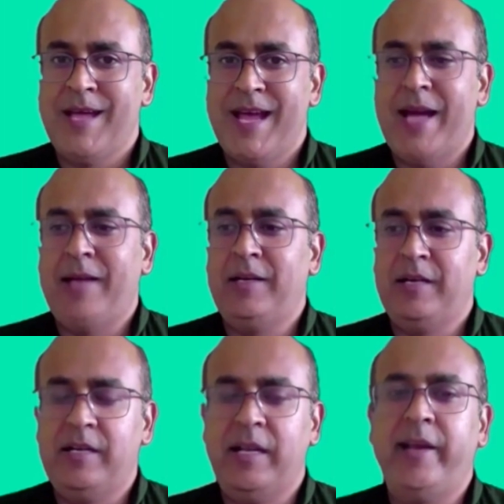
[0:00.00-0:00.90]
and
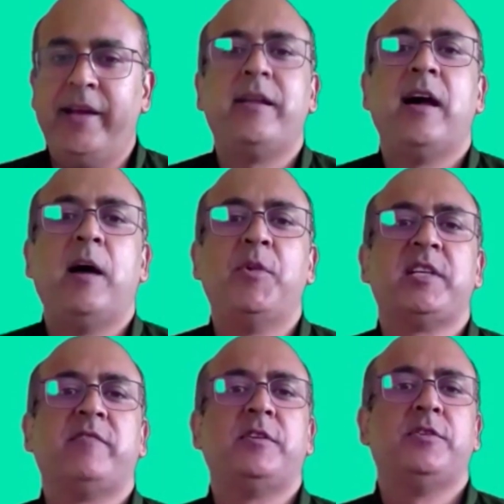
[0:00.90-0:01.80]
delegate how much
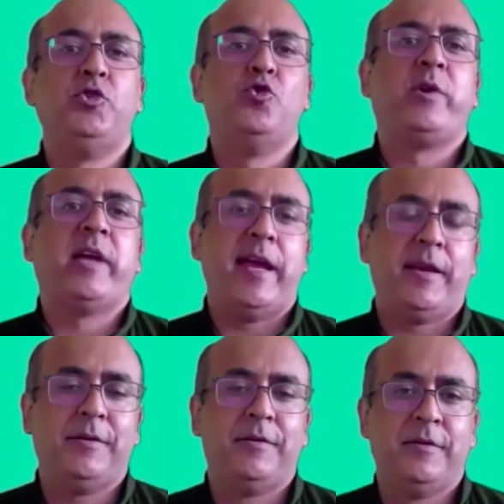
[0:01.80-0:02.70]
ever you can.
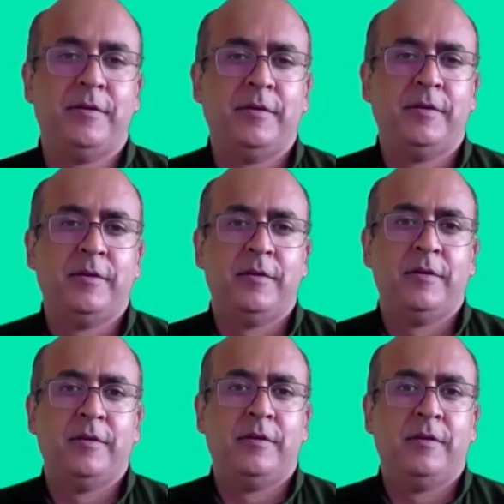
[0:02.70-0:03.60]

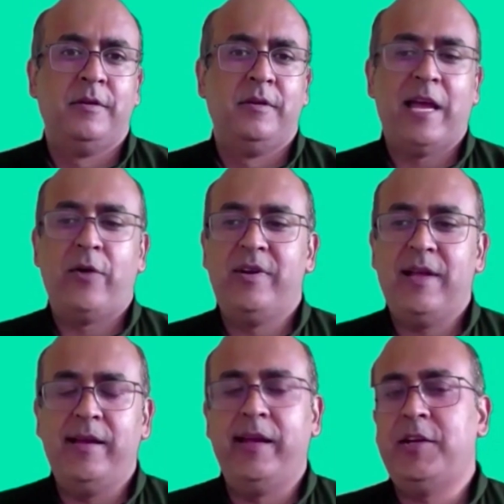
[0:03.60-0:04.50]
Now,
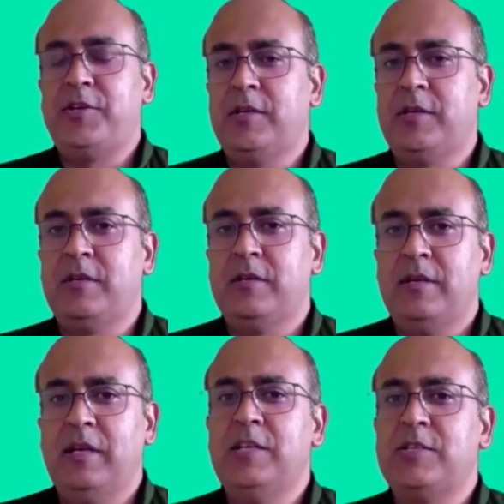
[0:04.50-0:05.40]
delegation
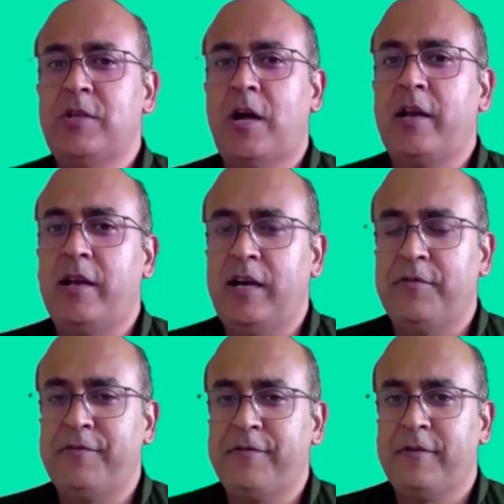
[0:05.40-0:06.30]
is not
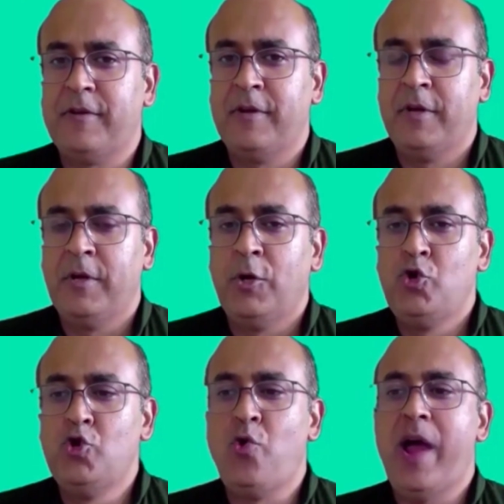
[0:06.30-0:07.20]
enough.
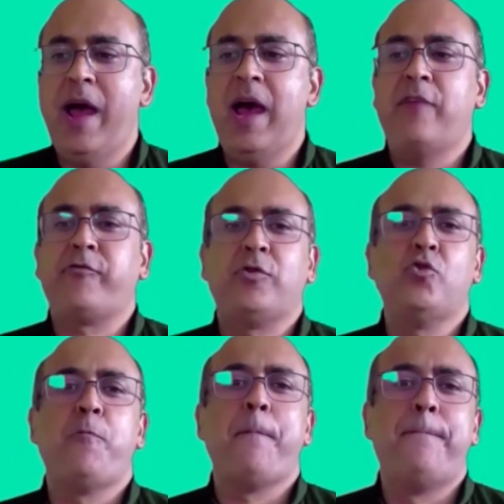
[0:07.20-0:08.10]
You have
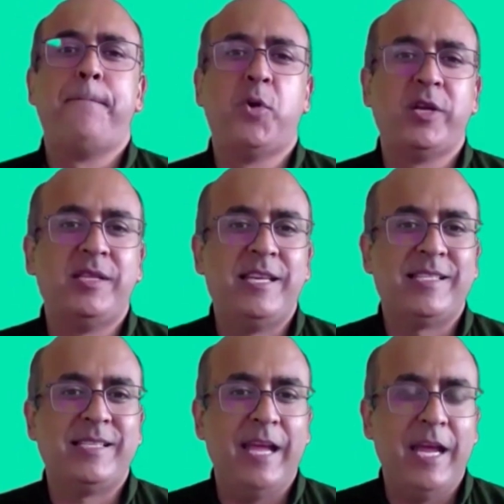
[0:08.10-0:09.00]
to put
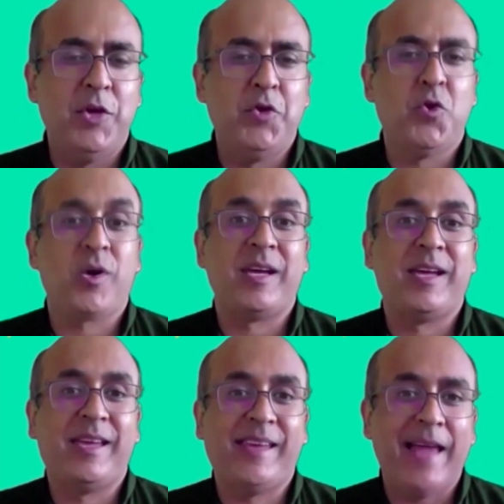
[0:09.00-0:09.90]
this in your
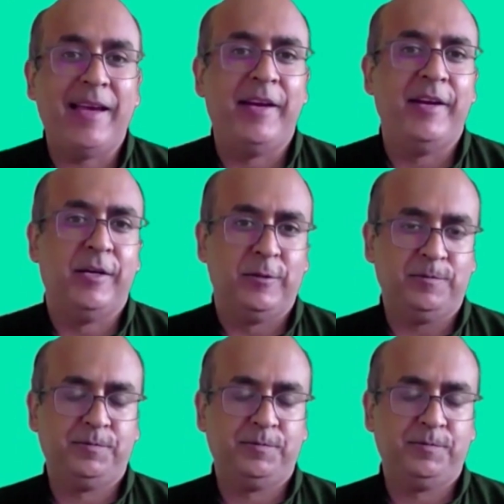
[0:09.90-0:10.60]
calendar.